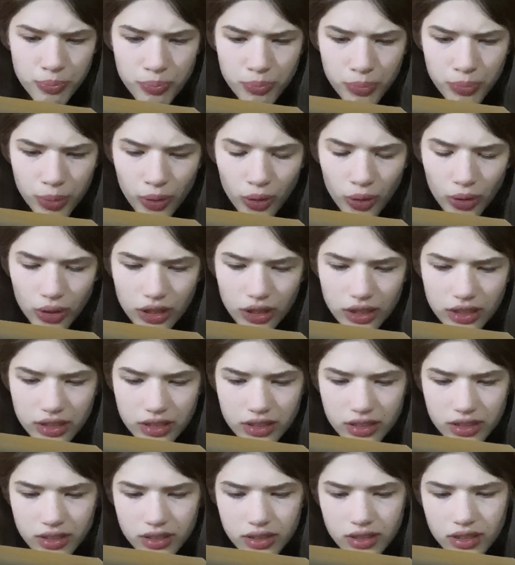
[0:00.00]

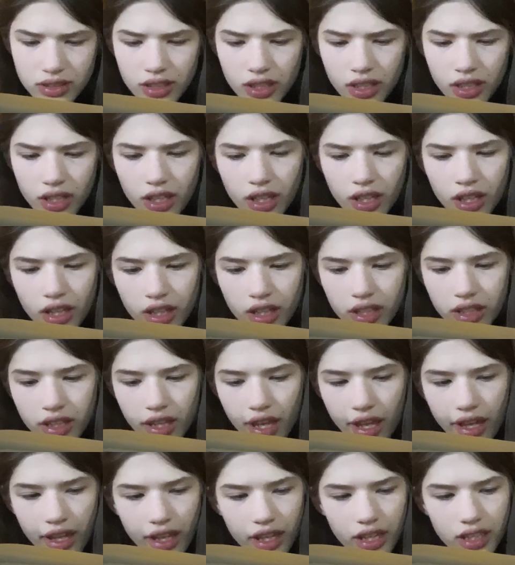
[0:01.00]
pullets. The
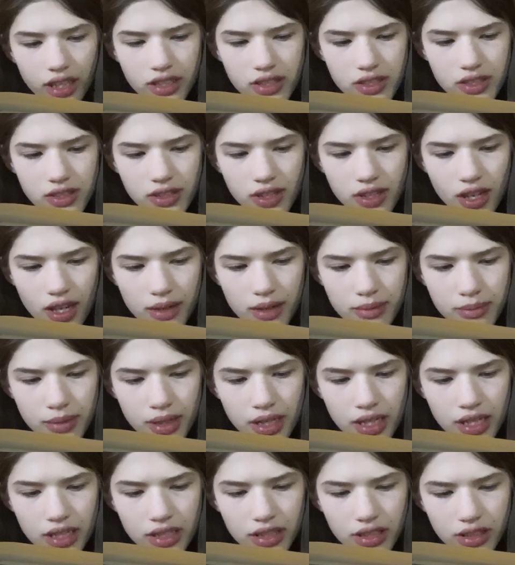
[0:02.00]
hens had
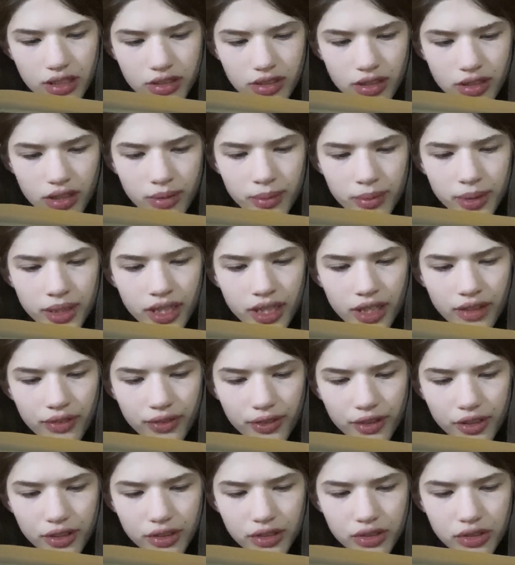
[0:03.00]
made a determined
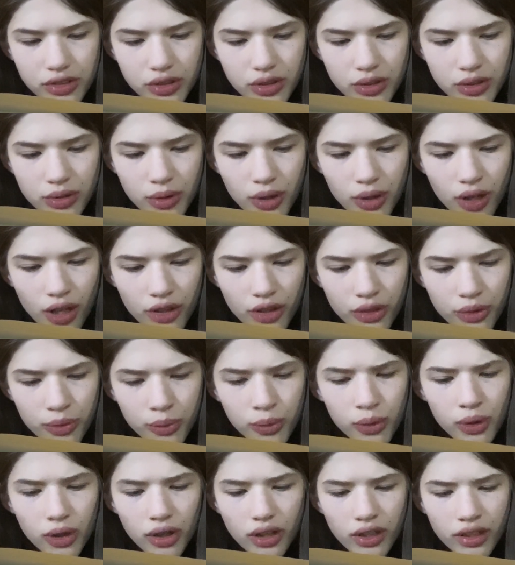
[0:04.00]
effort to
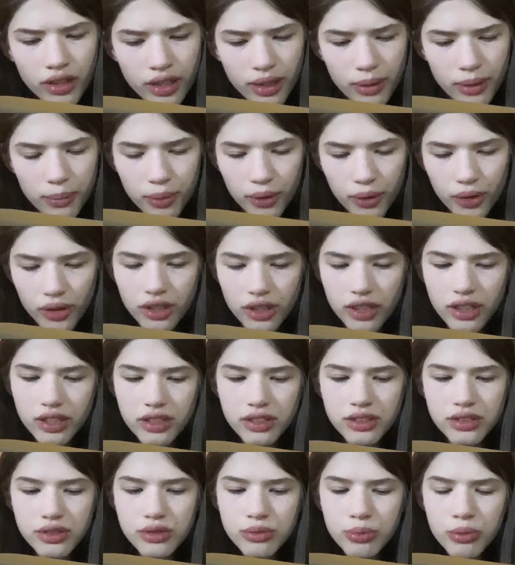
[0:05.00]
thwart
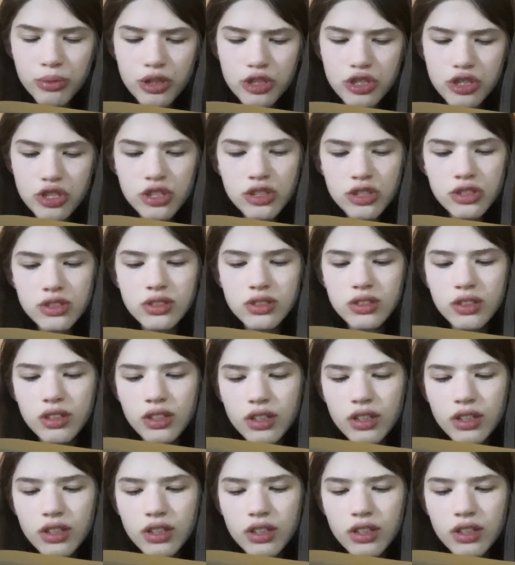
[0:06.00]
Napoleon's wishes.